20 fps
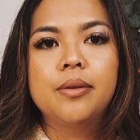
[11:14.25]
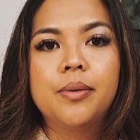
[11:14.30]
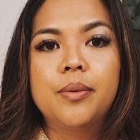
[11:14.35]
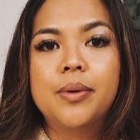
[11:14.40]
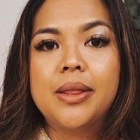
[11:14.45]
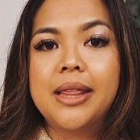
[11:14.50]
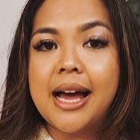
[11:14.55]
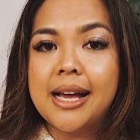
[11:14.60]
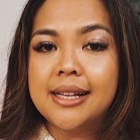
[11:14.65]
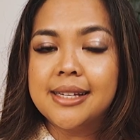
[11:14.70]

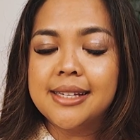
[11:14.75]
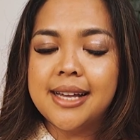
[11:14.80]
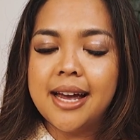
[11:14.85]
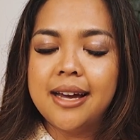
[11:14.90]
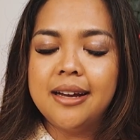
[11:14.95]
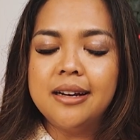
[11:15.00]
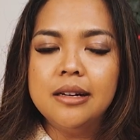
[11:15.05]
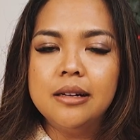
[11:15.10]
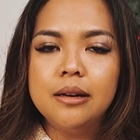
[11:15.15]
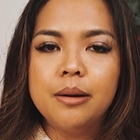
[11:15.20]
With that
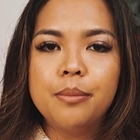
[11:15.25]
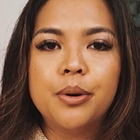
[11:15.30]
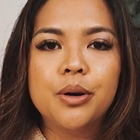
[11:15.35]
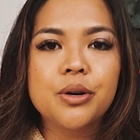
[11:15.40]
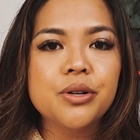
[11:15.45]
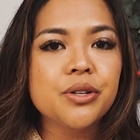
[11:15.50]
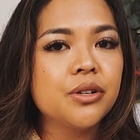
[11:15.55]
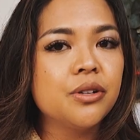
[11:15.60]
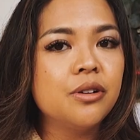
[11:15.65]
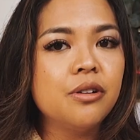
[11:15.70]
said,
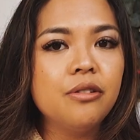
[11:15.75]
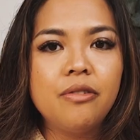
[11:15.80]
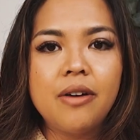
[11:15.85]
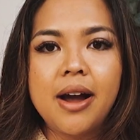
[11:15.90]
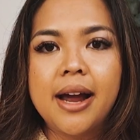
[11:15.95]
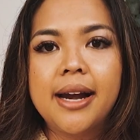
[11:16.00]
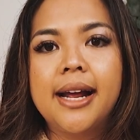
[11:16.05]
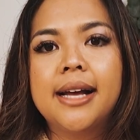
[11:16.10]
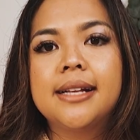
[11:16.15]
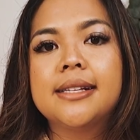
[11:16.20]
personal
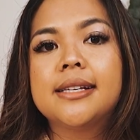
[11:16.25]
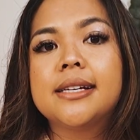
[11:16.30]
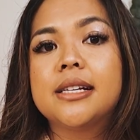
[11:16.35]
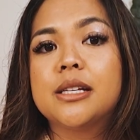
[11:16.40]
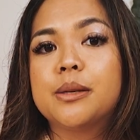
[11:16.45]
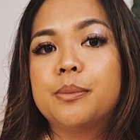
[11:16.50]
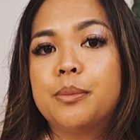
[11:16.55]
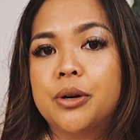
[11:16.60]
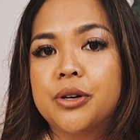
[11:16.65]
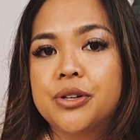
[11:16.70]
finance
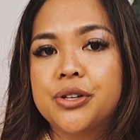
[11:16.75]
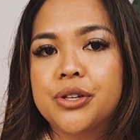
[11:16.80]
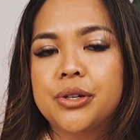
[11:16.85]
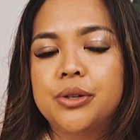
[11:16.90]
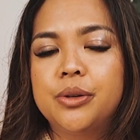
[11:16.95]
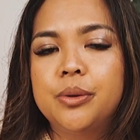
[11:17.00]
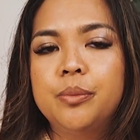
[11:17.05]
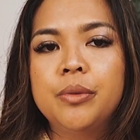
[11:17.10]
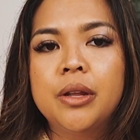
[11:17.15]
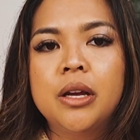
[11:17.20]
is
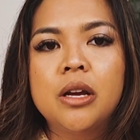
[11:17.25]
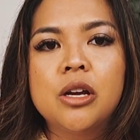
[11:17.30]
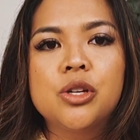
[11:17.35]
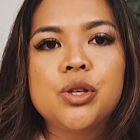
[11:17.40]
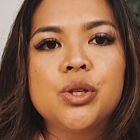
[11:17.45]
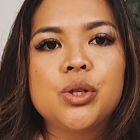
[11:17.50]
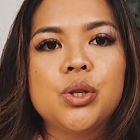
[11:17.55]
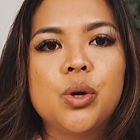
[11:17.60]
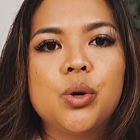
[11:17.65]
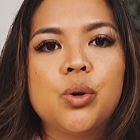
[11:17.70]
personal,
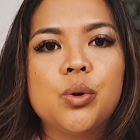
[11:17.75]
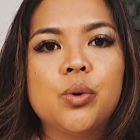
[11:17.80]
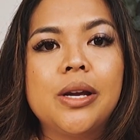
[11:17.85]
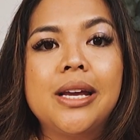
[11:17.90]
so